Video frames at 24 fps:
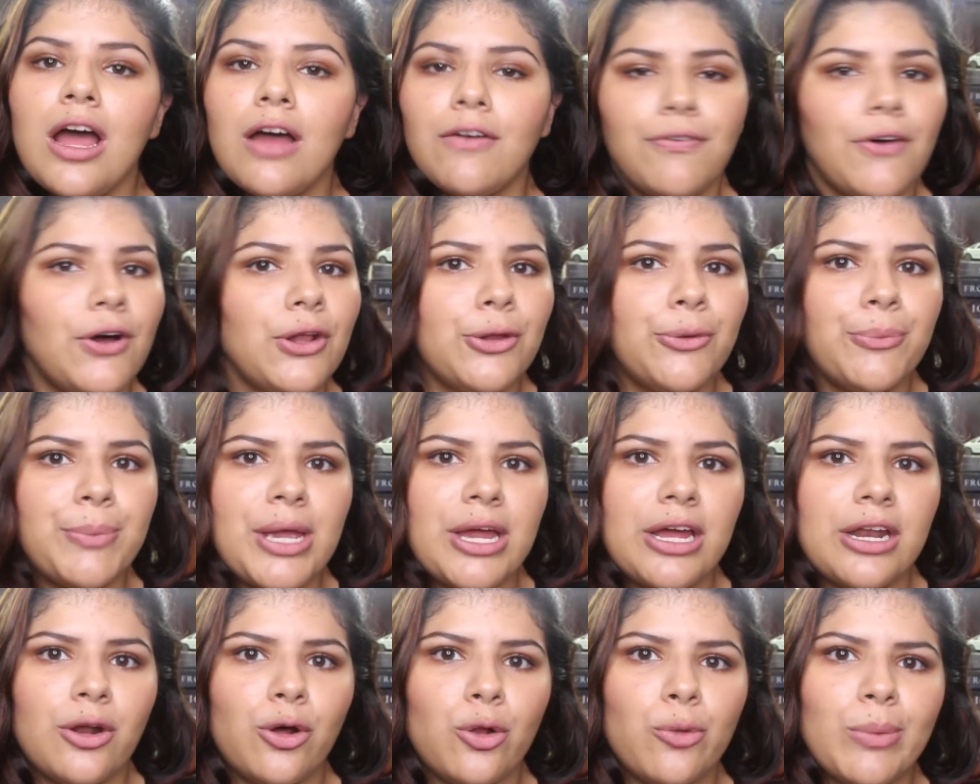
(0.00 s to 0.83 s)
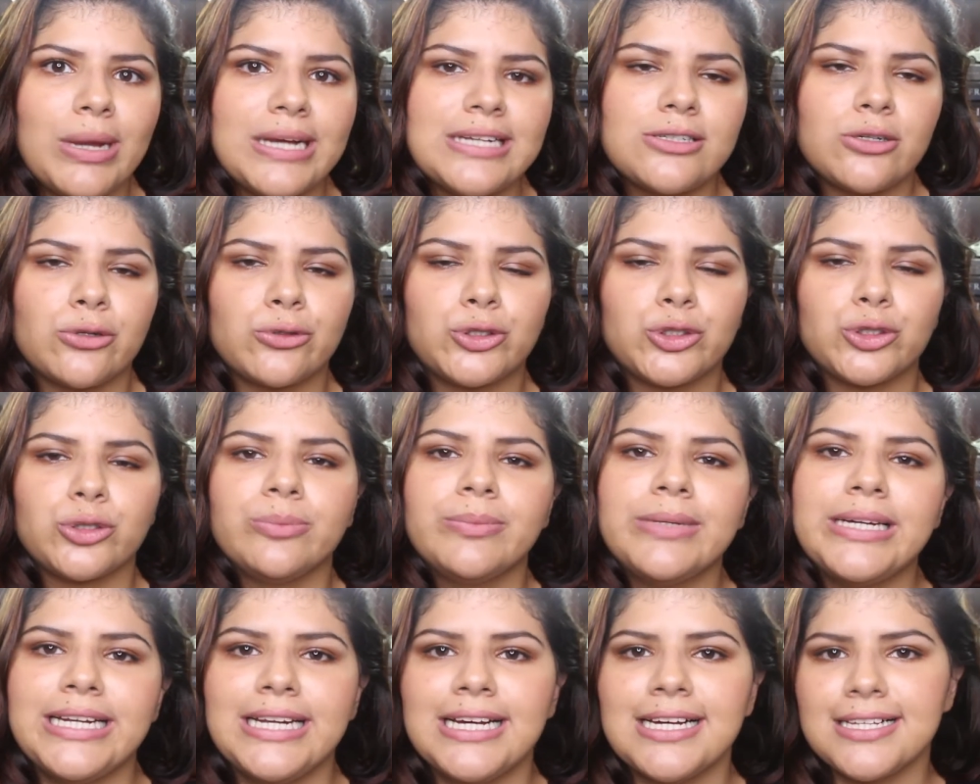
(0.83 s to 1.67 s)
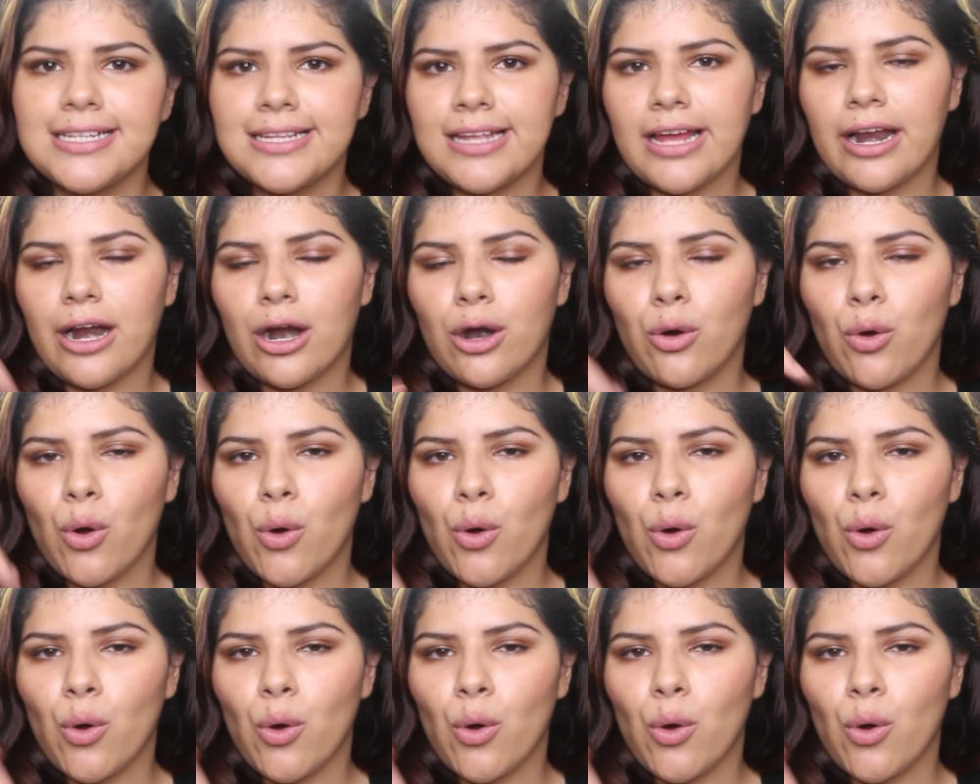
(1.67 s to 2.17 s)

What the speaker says: Follow me on all my social medias that are